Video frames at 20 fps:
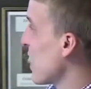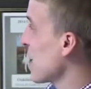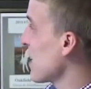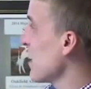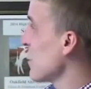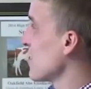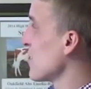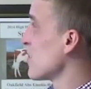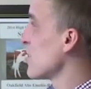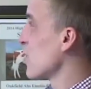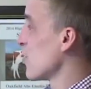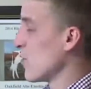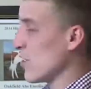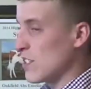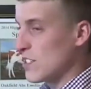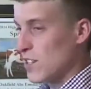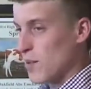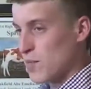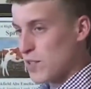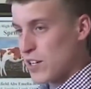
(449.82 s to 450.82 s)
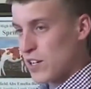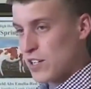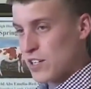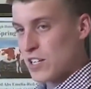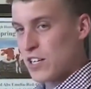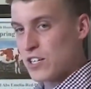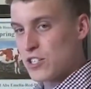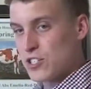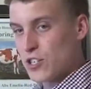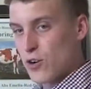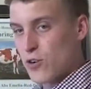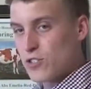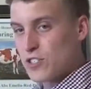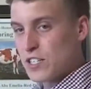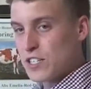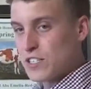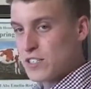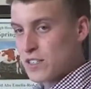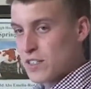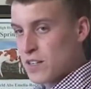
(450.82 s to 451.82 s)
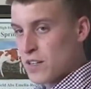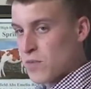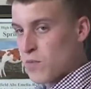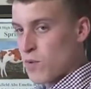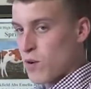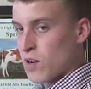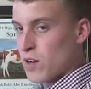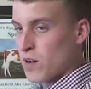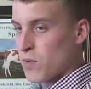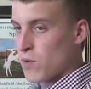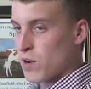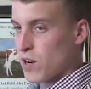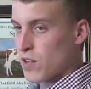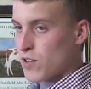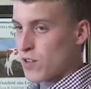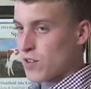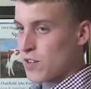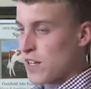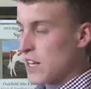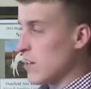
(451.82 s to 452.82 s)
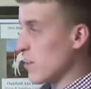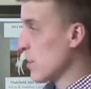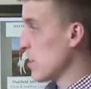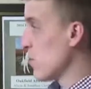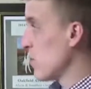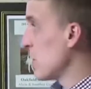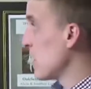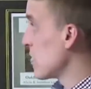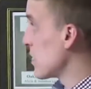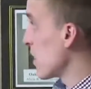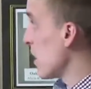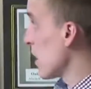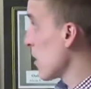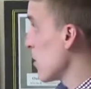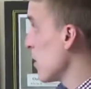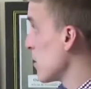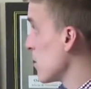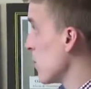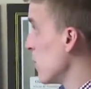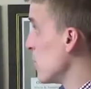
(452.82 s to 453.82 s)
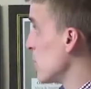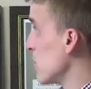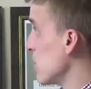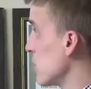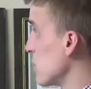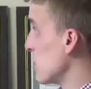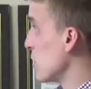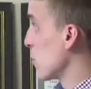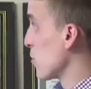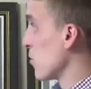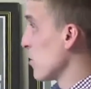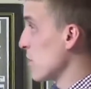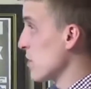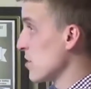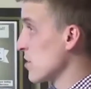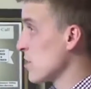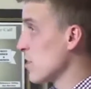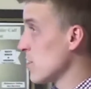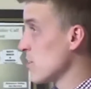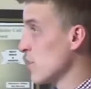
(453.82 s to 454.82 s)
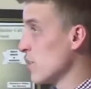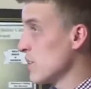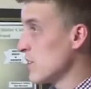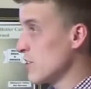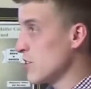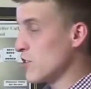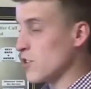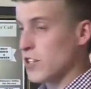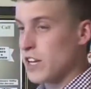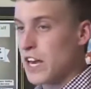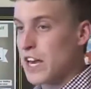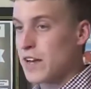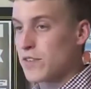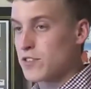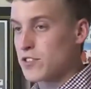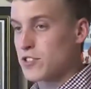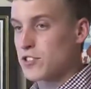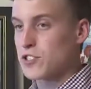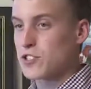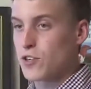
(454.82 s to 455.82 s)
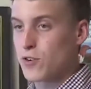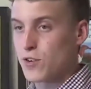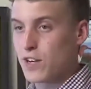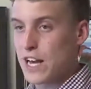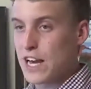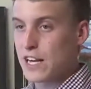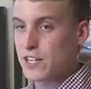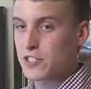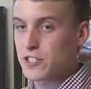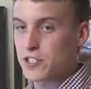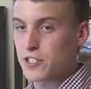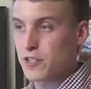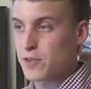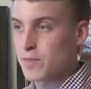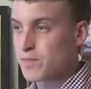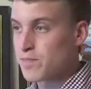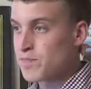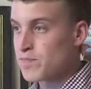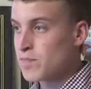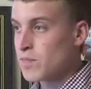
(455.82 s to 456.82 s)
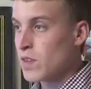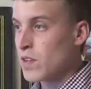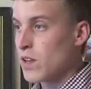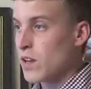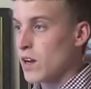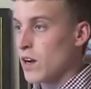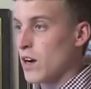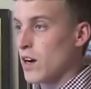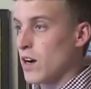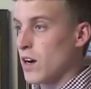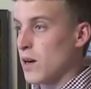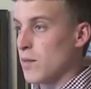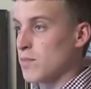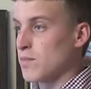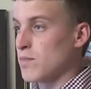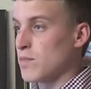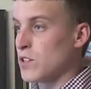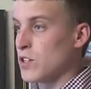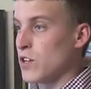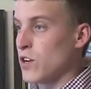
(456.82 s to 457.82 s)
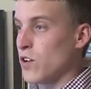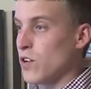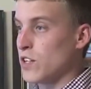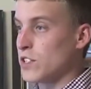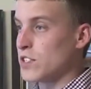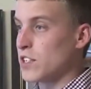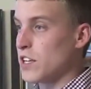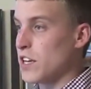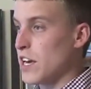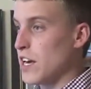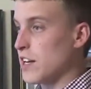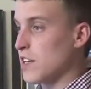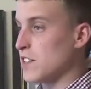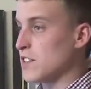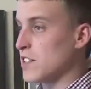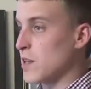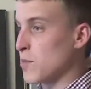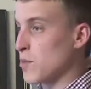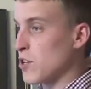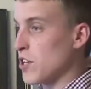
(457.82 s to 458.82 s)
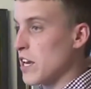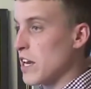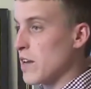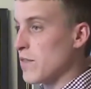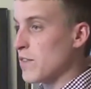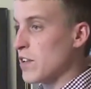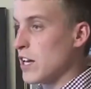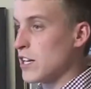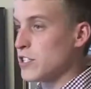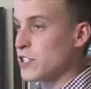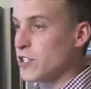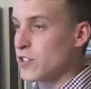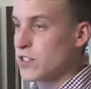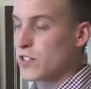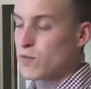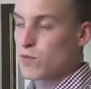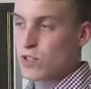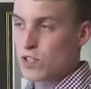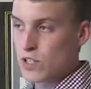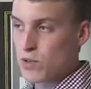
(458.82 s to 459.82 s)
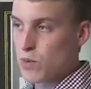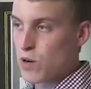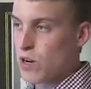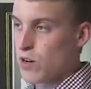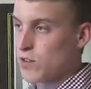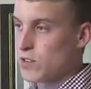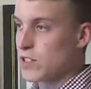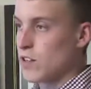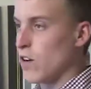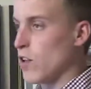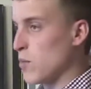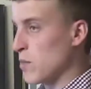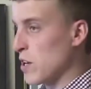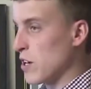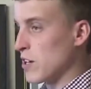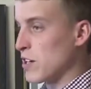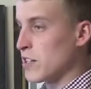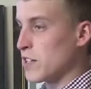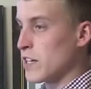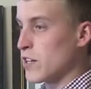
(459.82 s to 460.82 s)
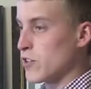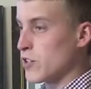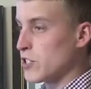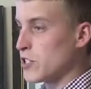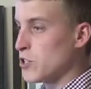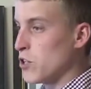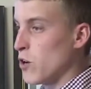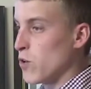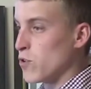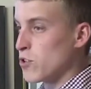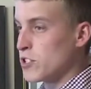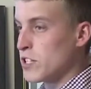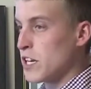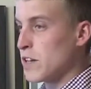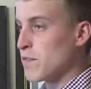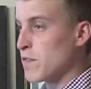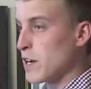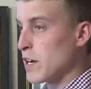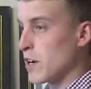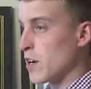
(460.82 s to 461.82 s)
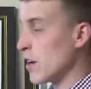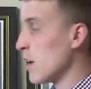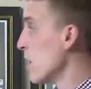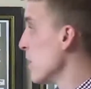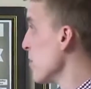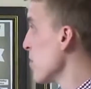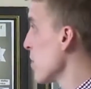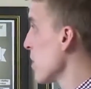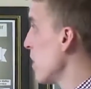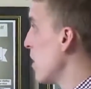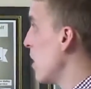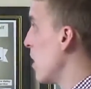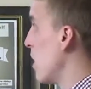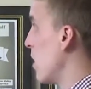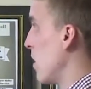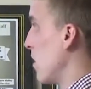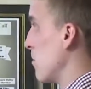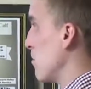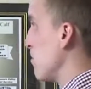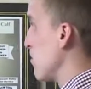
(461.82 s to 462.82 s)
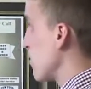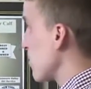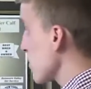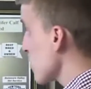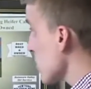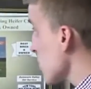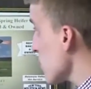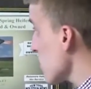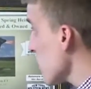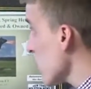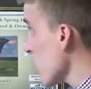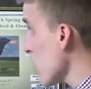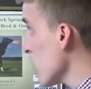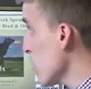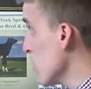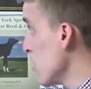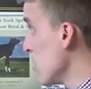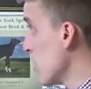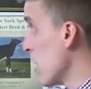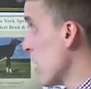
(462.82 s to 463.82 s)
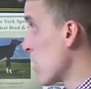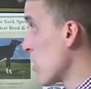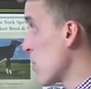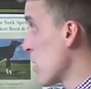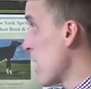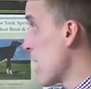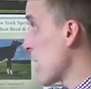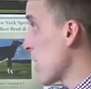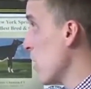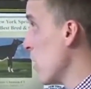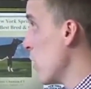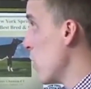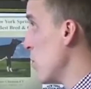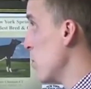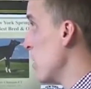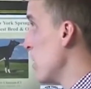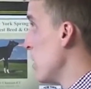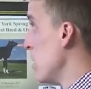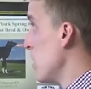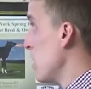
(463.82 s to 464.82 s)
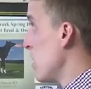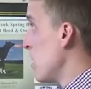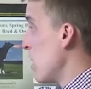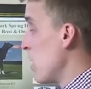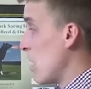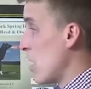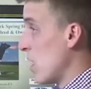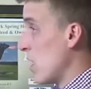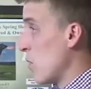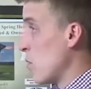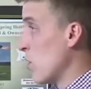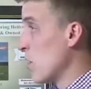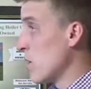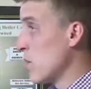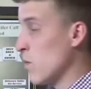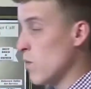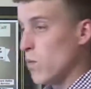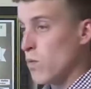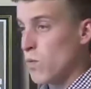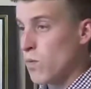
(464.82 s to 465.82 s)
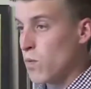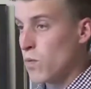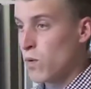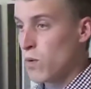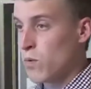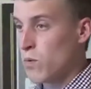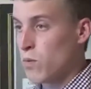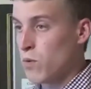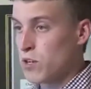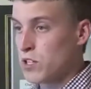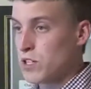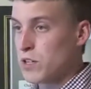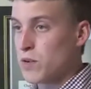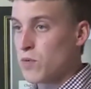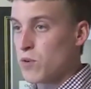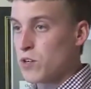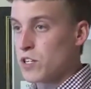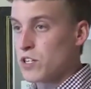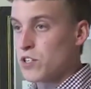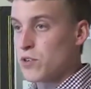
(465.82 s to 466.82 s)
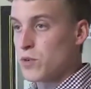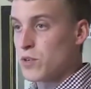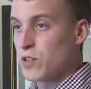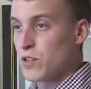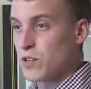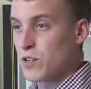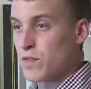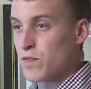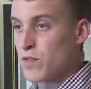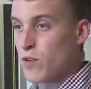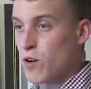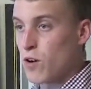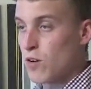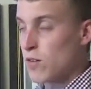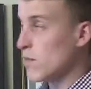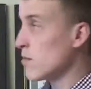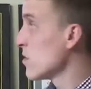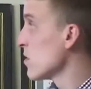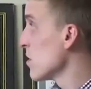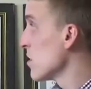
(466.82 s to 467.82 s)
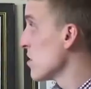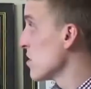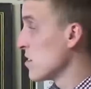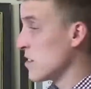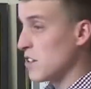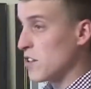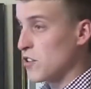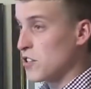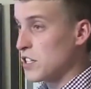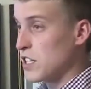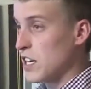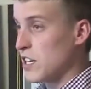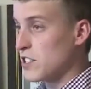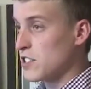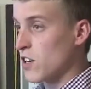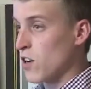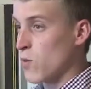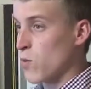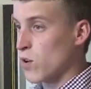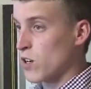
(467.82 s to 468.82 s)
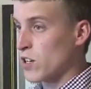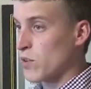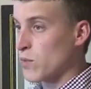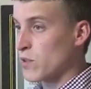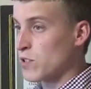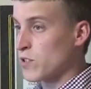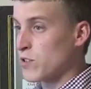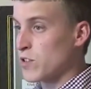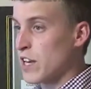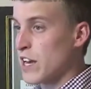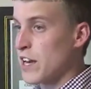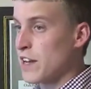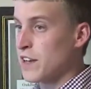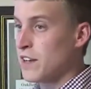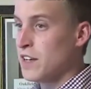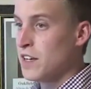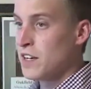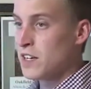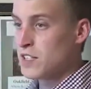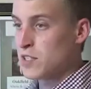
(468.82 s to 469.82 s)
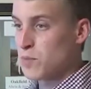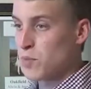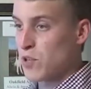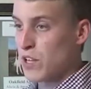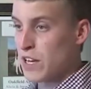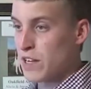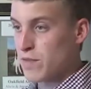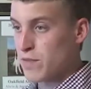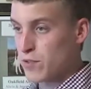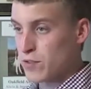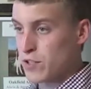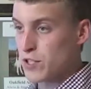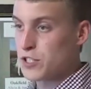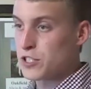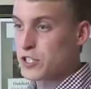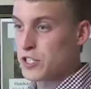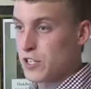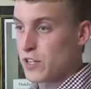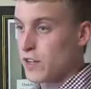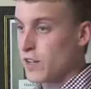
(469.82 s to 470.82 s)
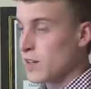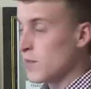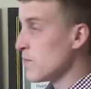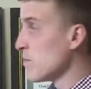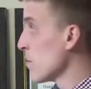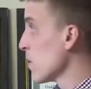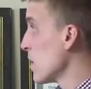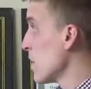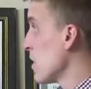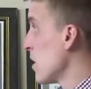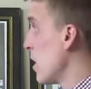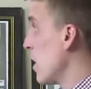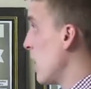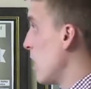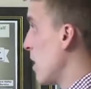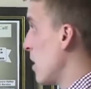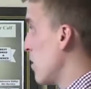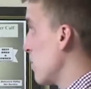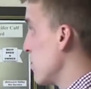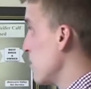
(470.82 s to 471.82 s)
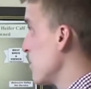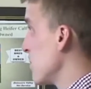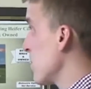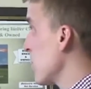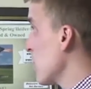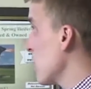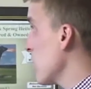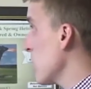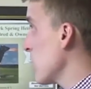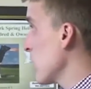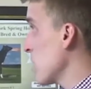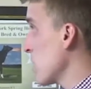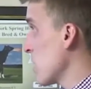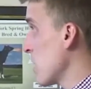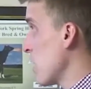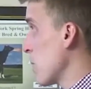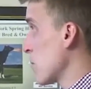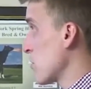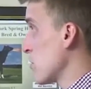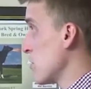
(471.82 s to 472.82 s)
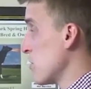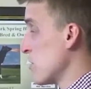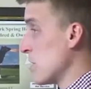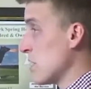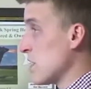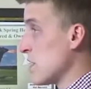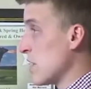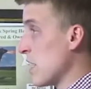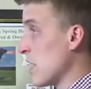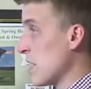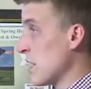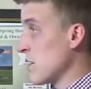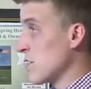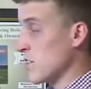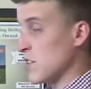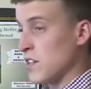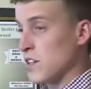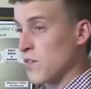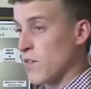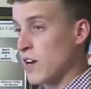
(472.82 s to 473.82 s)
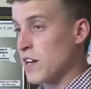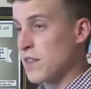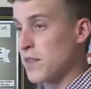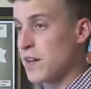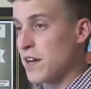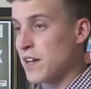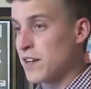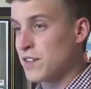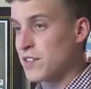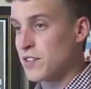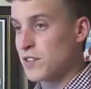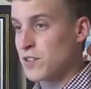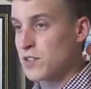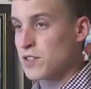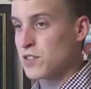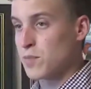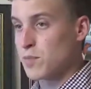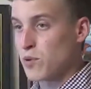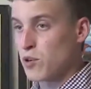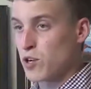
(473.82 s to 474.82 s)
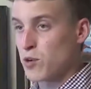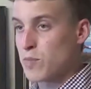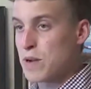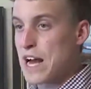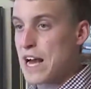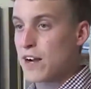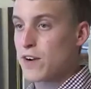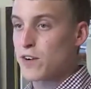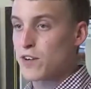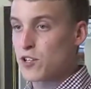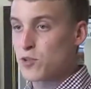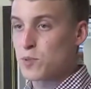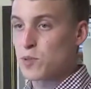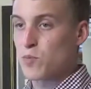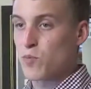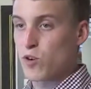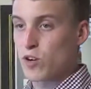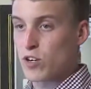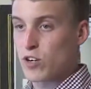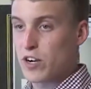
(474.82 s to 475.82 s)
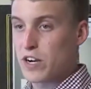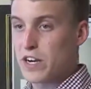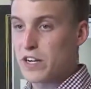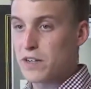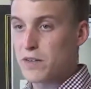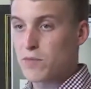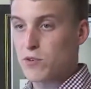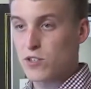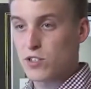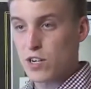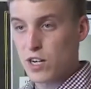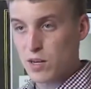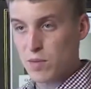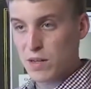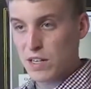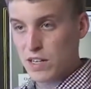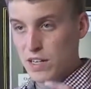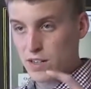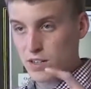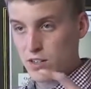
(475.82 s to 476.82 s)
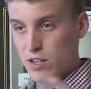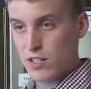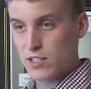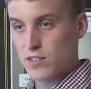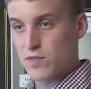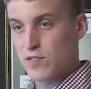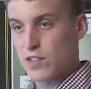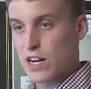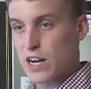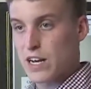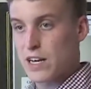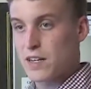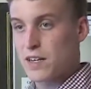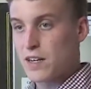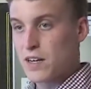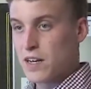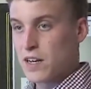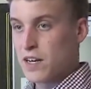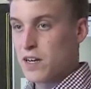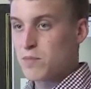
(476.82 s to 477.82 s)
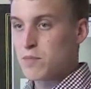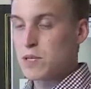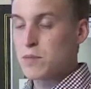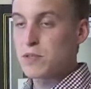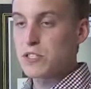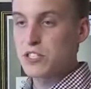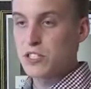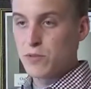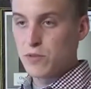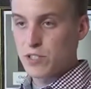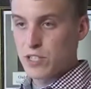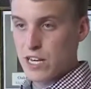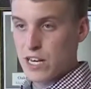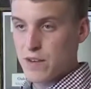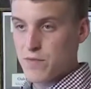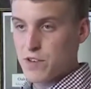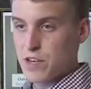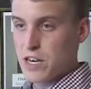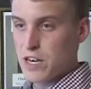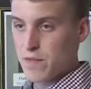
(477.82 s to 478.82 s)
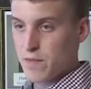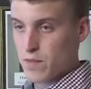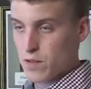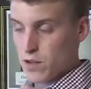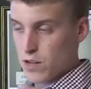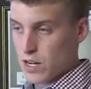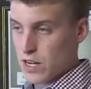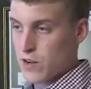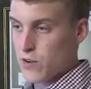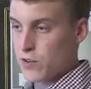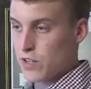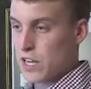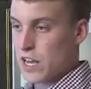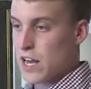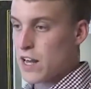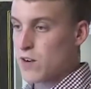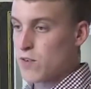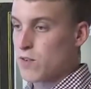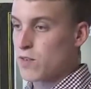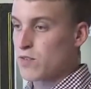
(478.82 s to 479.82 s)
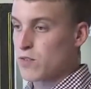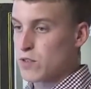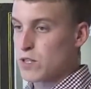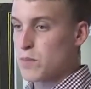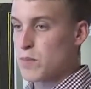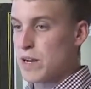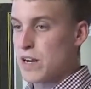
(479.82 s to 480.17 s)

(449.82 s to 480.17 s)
that gets us through to some of that show season. And one other area that we need to talk about, though, is these yearlings. So this is your calves that you showed last year. You know, let's say you had a December calf last year. It did really well at the All-American Dairy Show or State Fair. You got her back home. What do you do with her in the fall? You know, you got to start working with her then to plan for this year. The opportunity that is right then to put her back on a little bit more grain. We were talking about that aggressive diet. Maybe she was a heavy heifer and I only had her on 3